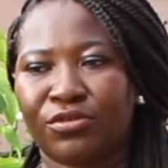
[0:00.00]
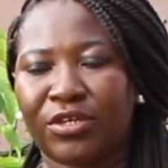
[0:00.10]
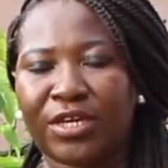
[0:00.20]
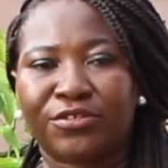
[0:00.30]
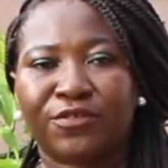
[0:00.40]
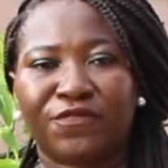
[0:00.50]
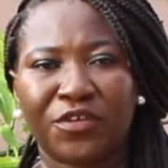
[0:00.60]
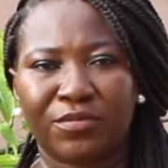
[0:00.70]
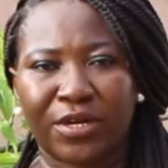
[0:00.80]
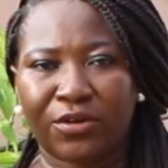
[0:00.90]
get your
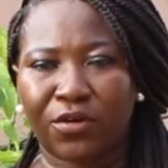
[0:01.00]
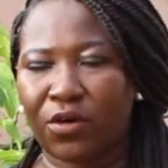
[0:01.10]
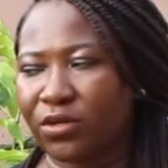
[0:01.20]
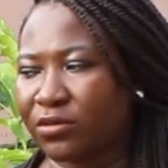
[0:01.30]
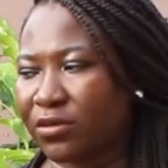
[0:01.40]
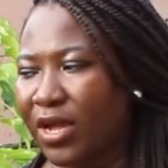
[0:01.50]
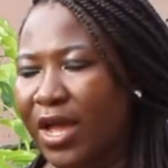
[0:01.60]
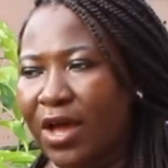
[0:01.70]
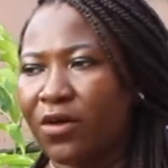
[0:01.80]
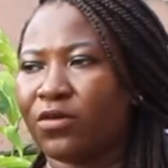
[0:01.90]
feedback on
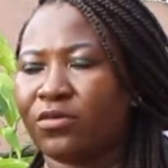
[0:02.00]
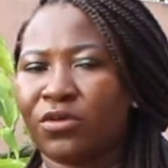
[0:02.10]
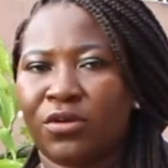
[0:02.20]
how